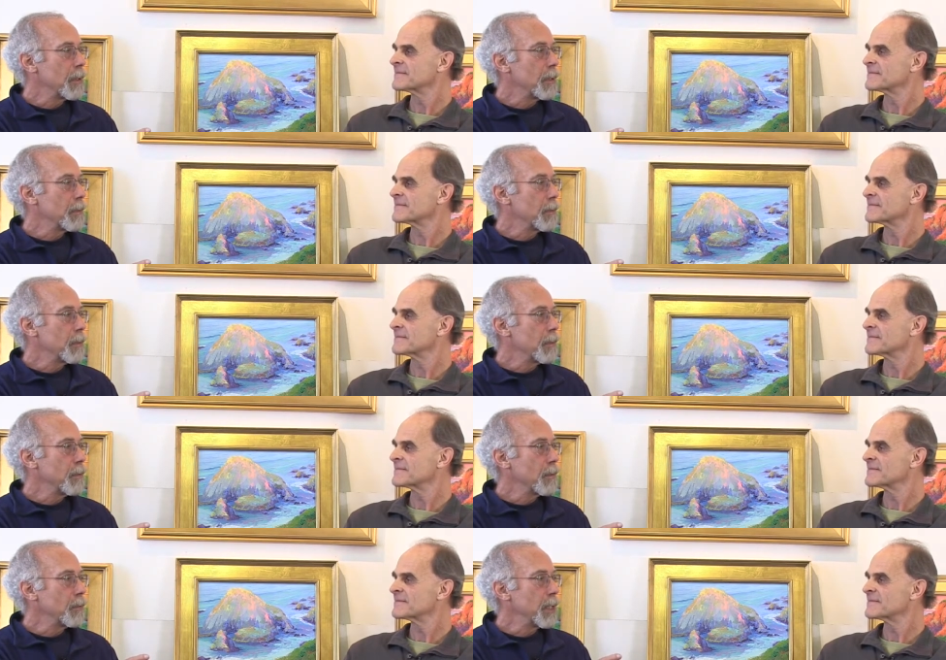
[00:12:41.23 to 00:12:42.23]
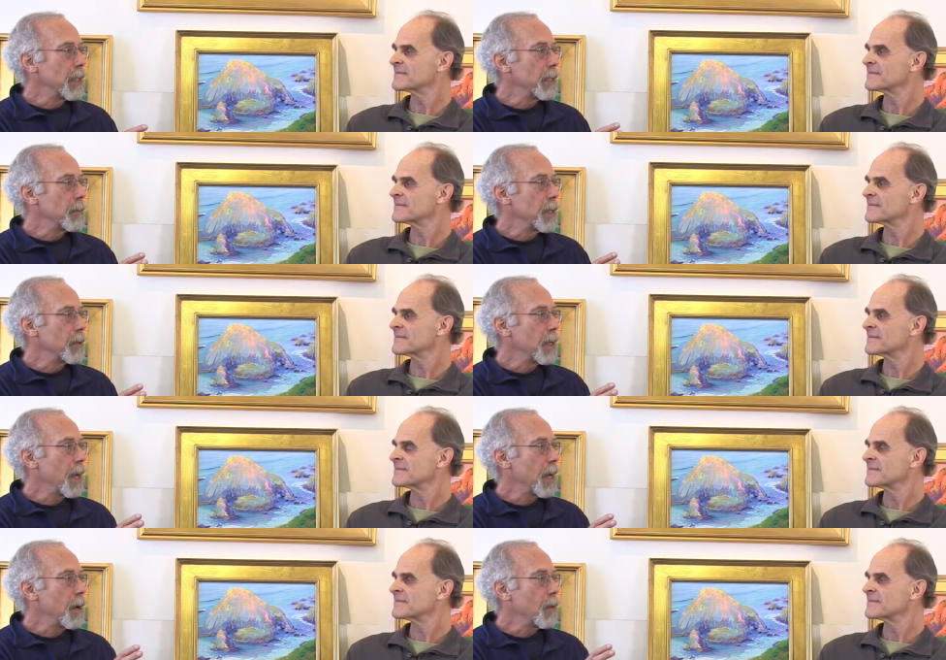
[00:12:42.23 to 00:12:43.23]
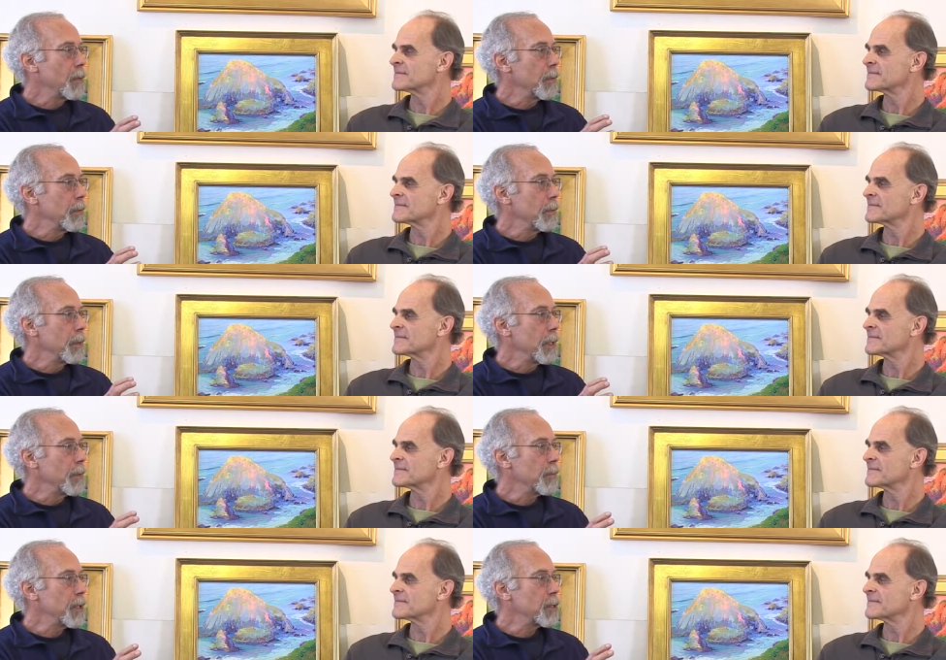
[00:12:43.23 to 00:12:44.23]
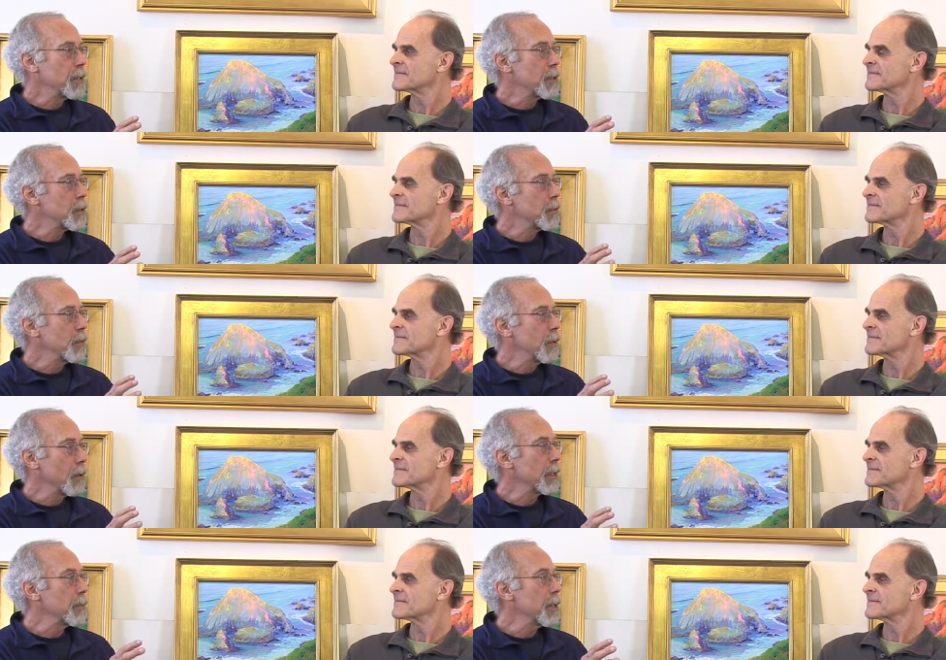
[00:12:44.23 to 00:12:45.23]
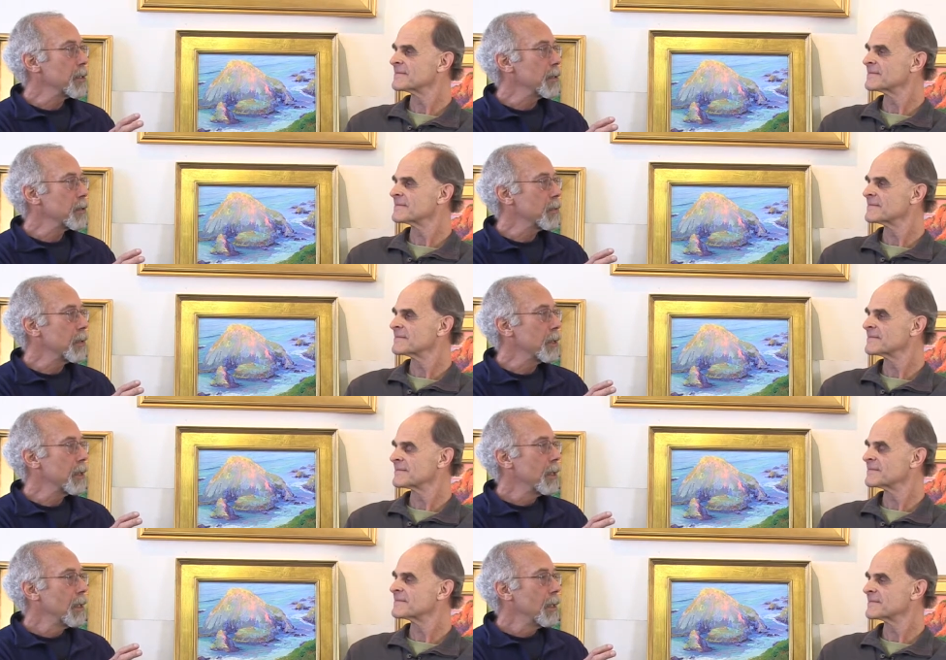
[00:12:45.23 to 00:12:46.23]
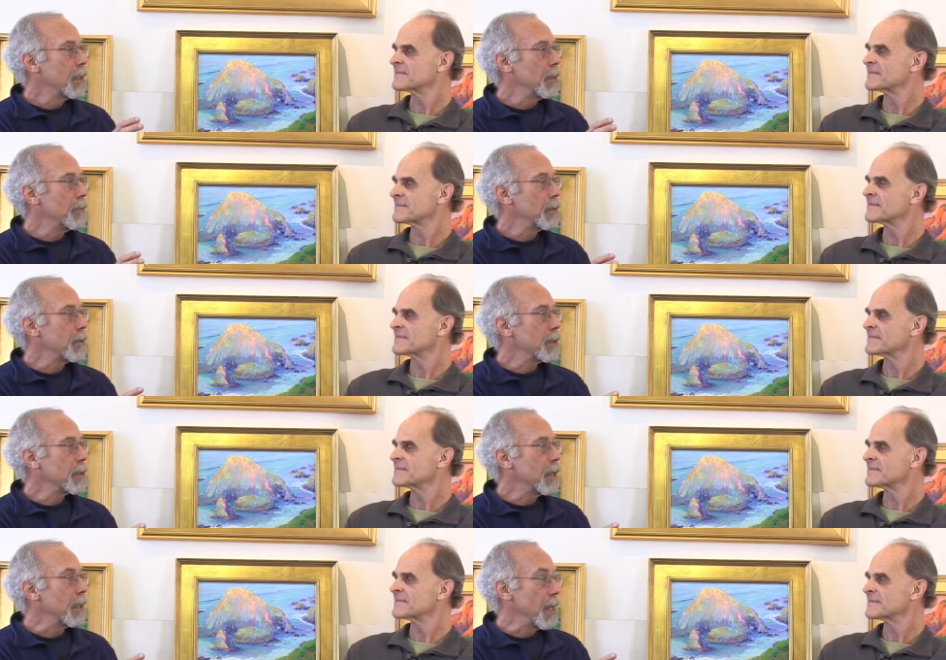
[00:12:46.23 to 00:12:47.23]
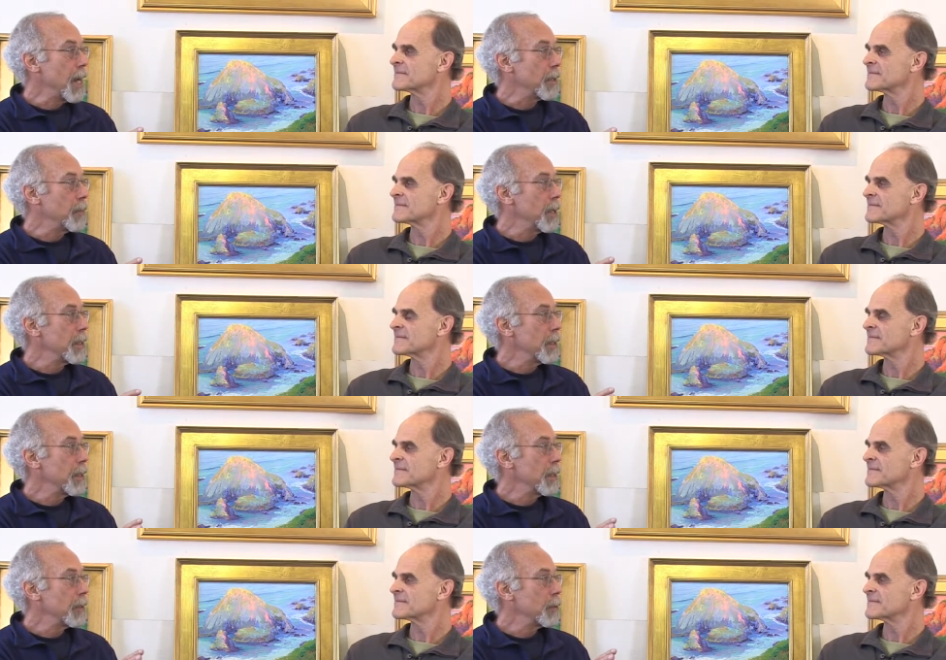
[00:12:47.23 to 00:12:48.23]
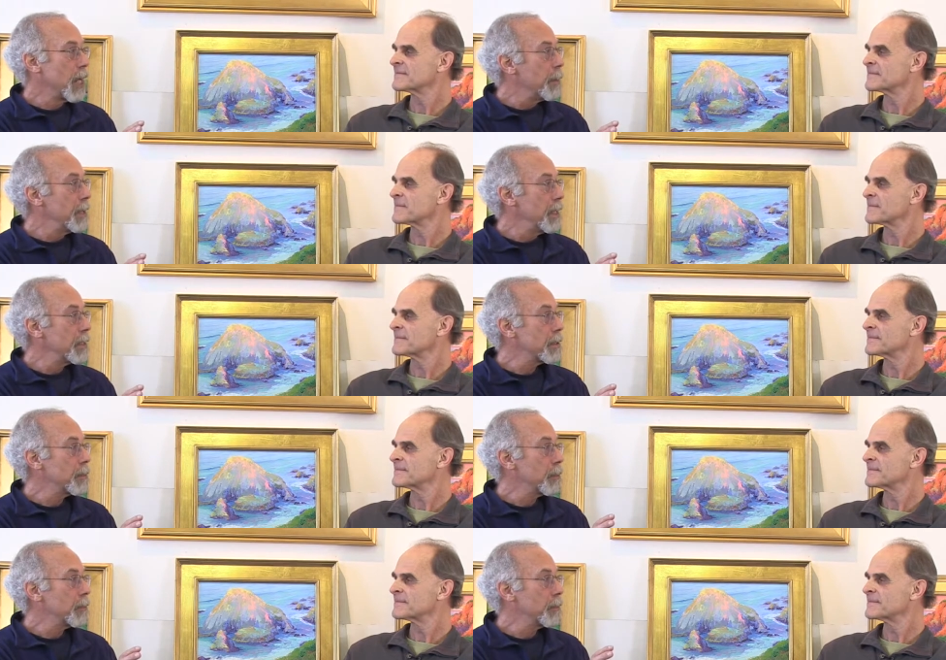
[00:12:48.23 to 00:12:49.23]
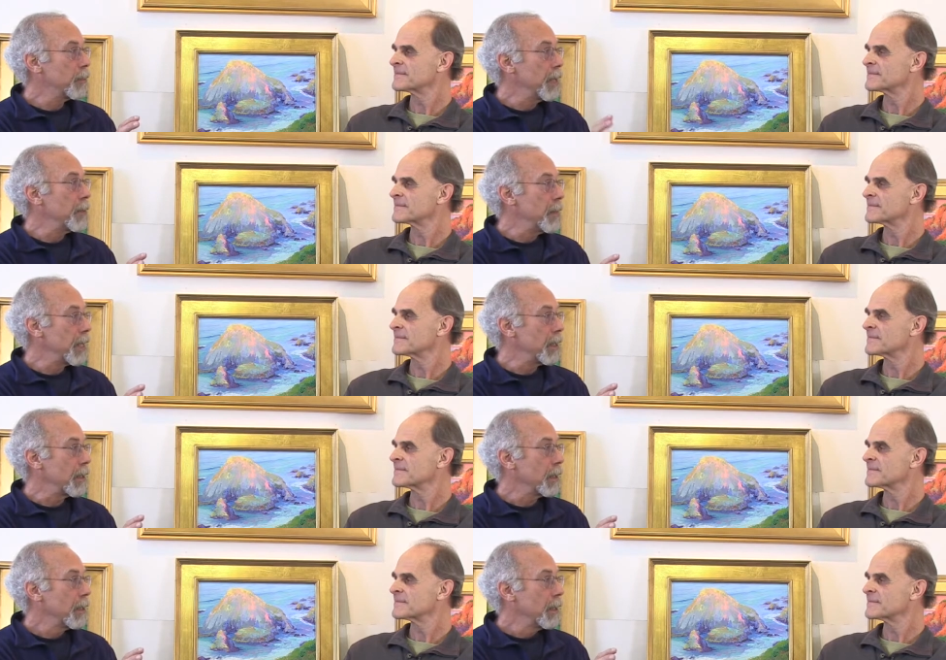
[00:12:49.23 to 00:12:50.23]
Speaker 1: uh, reading about how the impressionists, early impressionists, were influenced a lot by uh, Japanese printmaking,